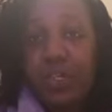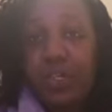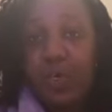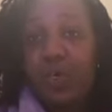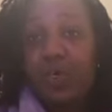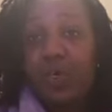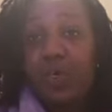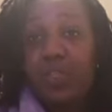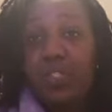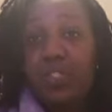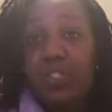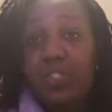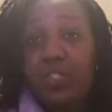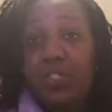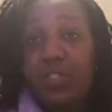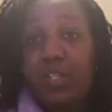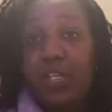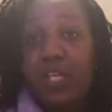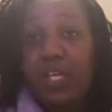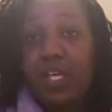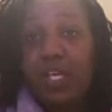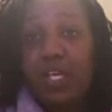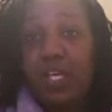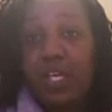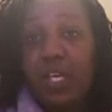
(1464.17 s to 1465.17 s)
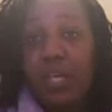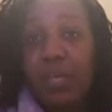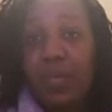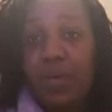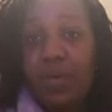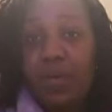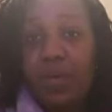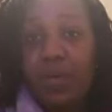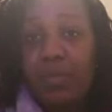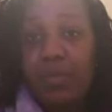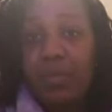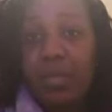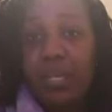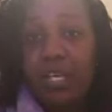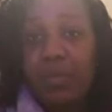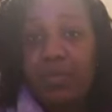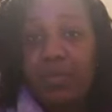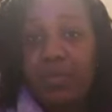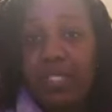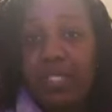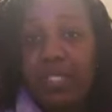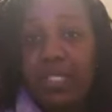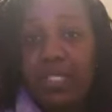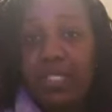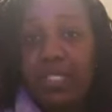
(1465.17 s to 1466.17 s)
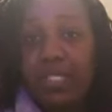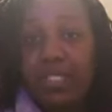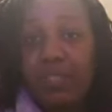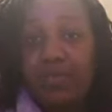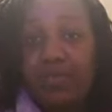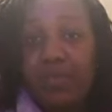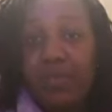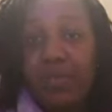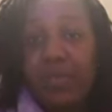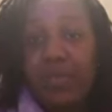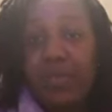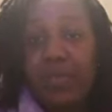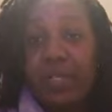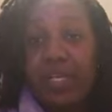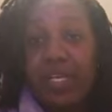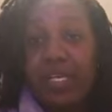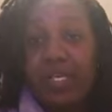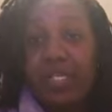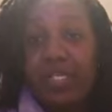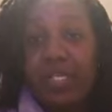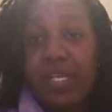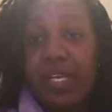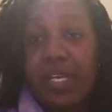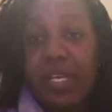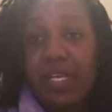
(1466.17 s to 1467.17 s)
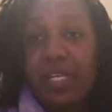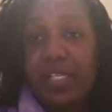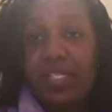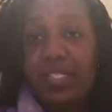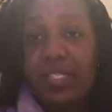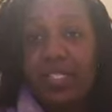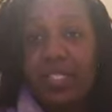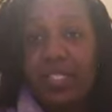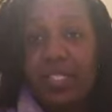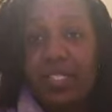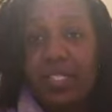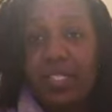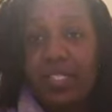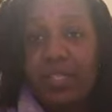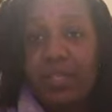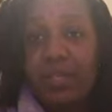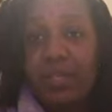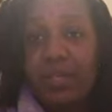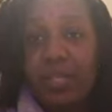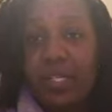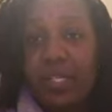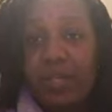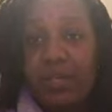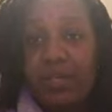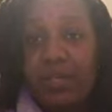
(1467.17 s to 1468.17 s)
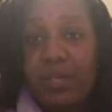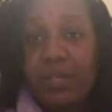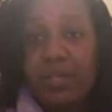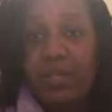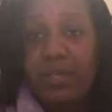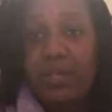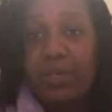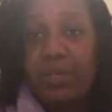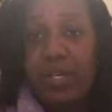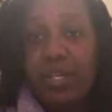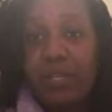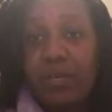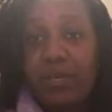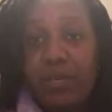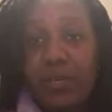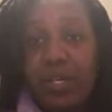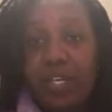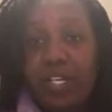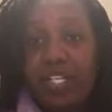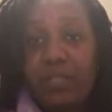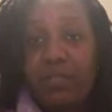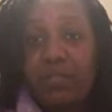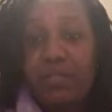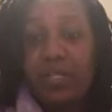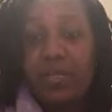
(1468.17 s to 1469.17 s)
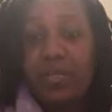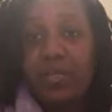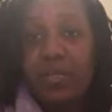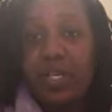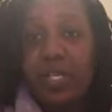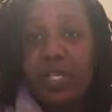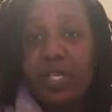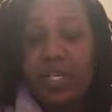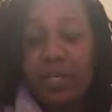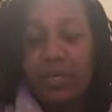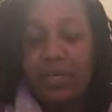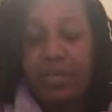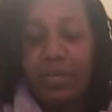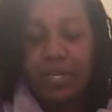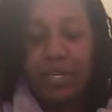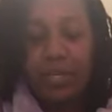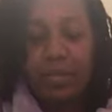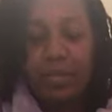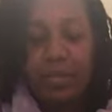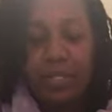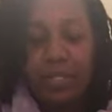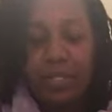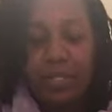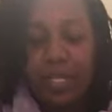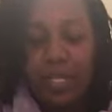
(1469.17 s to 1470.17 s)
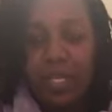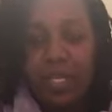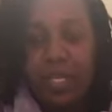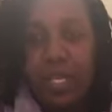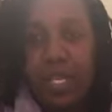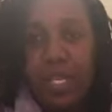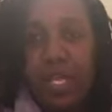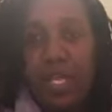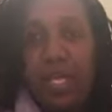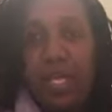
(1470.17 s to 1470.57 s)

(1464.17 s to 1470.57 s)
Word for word: of course, going to blame Cece for it. Like, dag, Cece is really bringing a wedge between our family. Like,